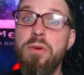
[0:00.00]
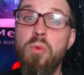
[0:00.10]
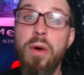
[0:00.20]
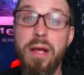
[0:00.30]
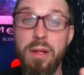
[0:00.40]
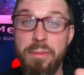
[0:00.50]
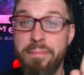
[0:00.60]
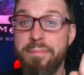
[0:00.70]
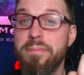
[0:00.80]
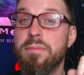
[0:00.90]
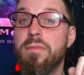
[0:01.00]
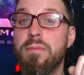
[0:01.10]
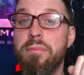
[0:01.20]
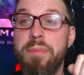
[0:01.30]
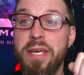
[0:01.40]
will,
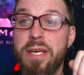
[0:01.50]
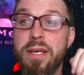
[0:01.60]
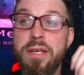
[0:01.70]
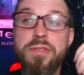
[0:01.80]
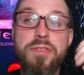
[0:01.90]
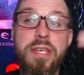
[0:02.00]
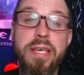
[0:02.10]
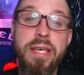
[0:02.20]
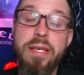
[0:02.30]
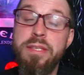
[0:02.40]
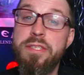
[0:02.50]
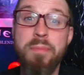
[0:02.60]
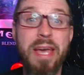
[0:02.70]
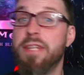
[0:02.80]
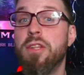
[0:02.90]
because he
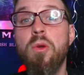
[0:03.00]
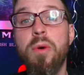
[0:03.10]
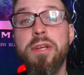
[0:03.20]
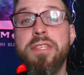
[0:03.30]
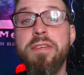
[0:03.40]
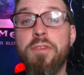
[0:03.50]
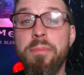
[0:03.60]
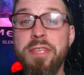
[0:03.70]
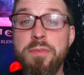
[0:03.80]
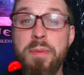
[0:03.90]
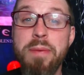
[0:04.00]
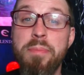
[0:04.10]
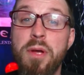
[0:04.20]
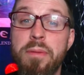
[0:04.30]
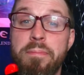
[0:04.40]
demanded loyalty from these
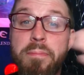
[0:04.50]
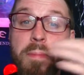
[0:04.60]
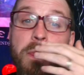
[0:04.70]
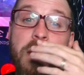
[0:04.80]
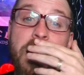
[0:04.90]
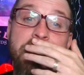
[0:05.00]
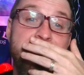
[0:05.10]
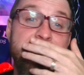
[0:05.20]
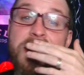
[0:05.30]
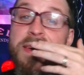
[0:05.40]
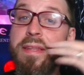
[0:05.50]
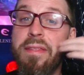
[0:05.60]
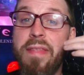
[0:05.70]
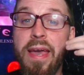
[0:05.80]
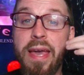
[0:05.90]
people. And the
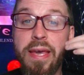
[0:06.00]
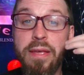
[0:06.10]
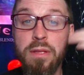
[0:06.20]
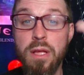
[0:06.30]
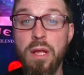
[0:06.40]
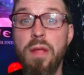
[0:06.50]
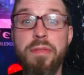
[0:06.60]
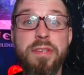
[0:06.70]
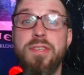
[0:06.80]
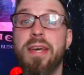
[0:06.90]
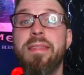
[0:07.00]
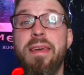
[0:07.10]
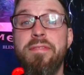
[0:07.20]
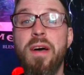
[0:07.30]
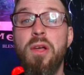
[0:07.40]
second they, the second
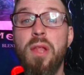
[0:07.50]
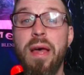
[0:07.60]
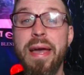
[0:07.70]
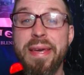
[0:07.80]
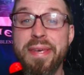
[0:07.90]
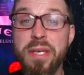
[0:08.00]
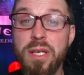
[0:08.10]
they felt like